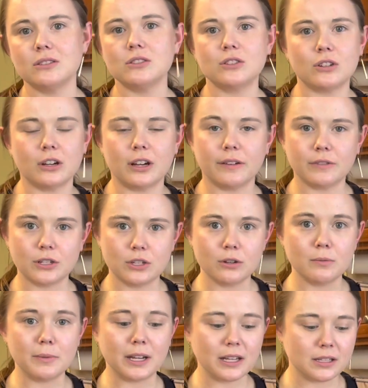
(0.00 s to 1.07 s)
stir it every 2
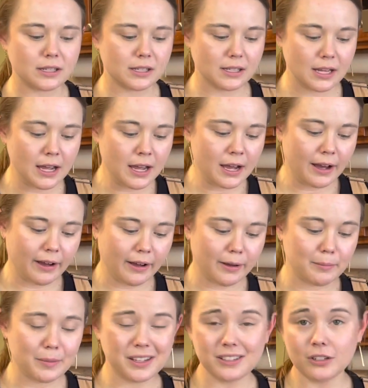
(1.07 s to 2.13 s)
minutes
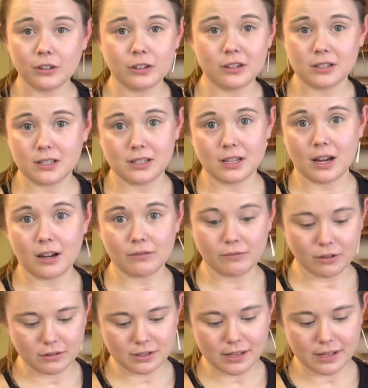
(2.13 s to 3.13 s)
until your desired roast